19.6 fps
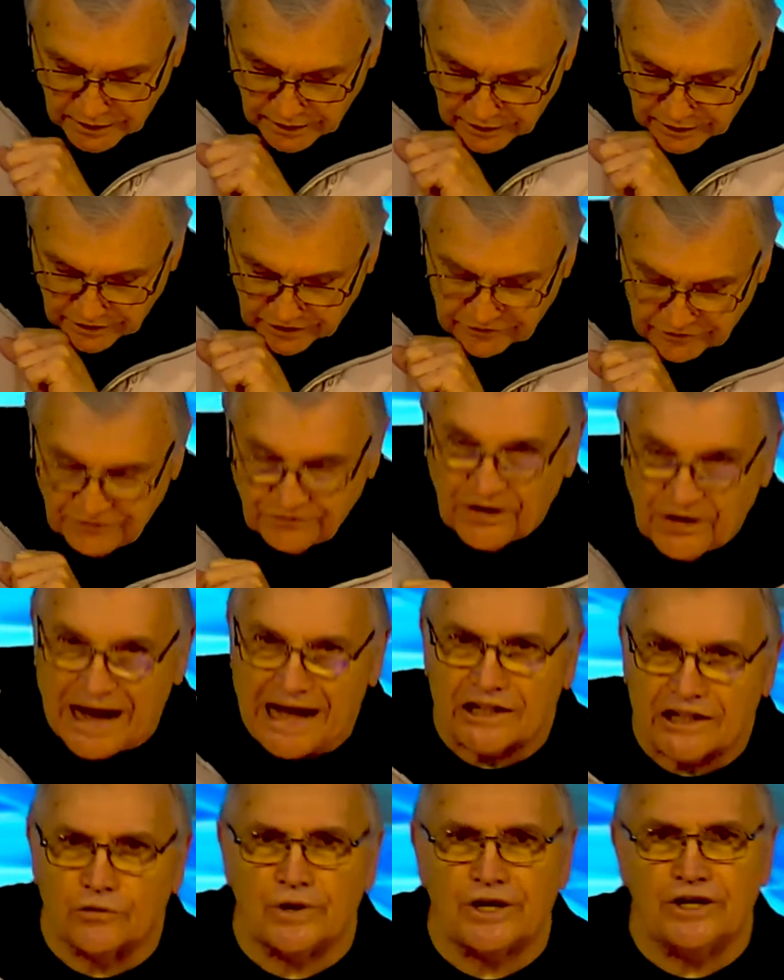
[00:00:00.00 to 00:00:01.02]
the
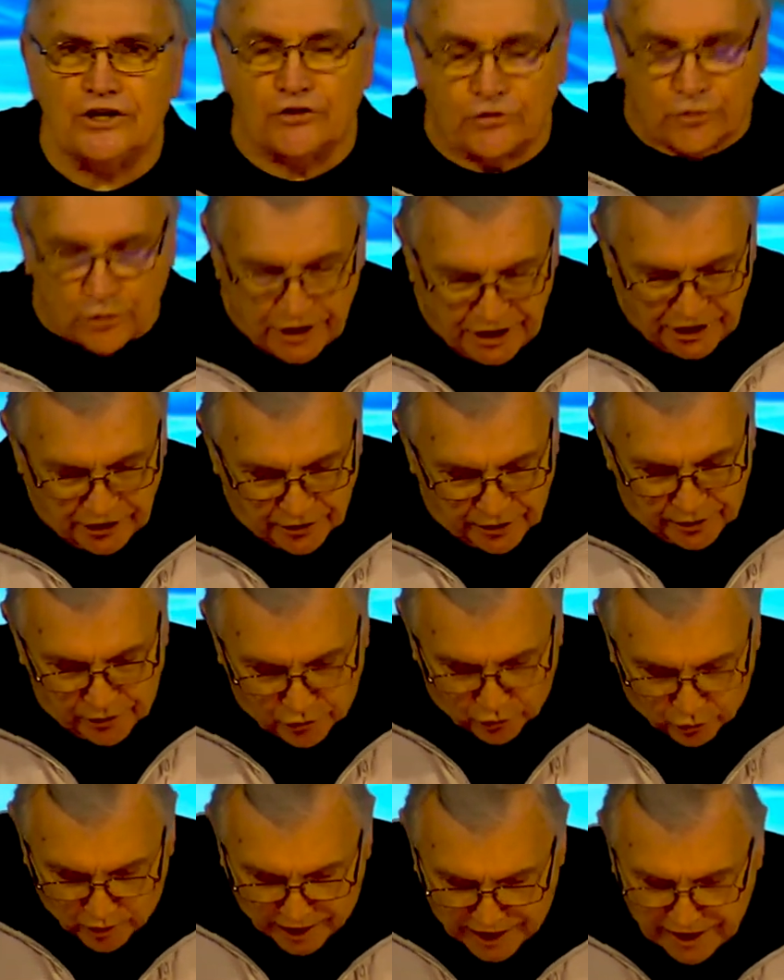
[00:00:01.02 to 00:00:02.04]
following Greek
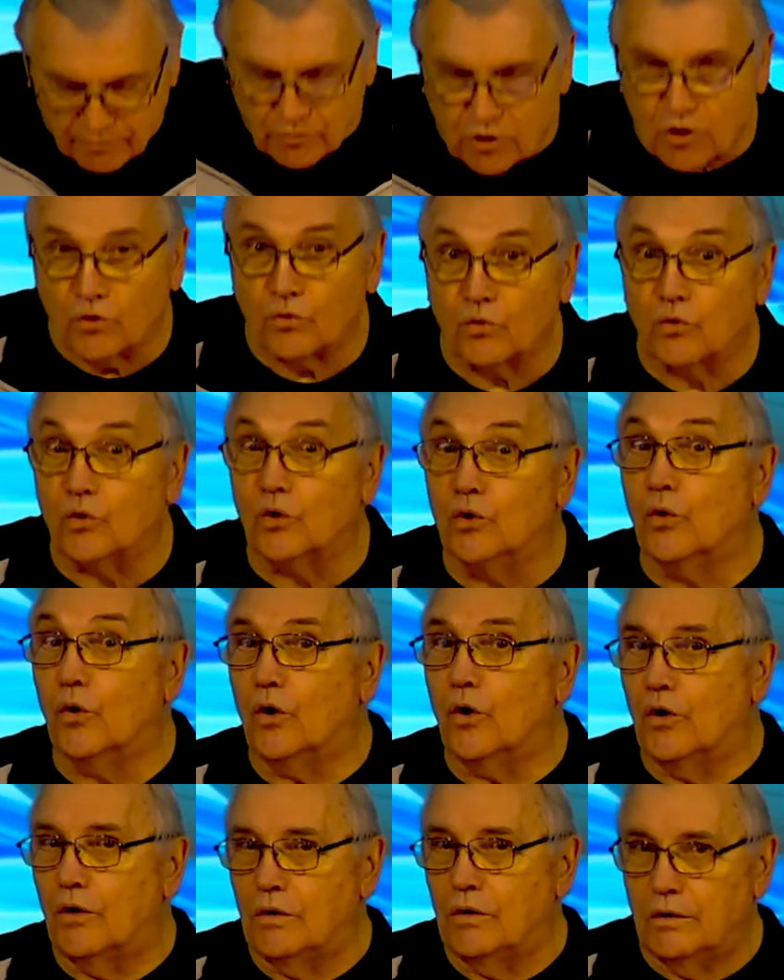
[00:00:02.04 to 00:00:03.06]
grammar
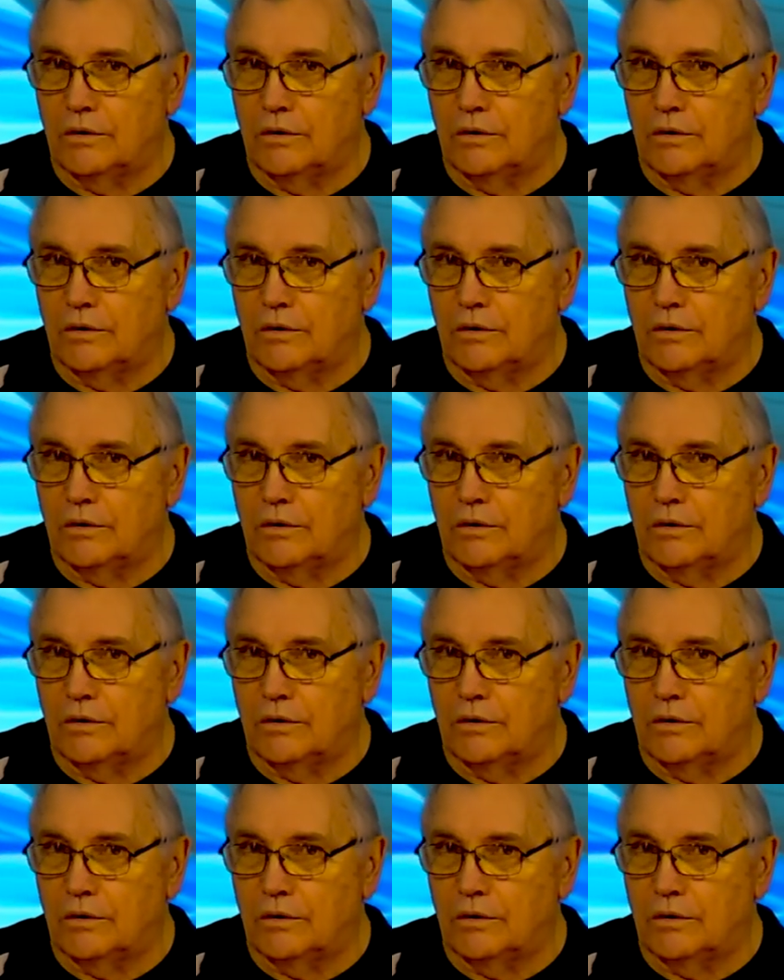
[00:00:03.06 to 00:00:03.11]
rule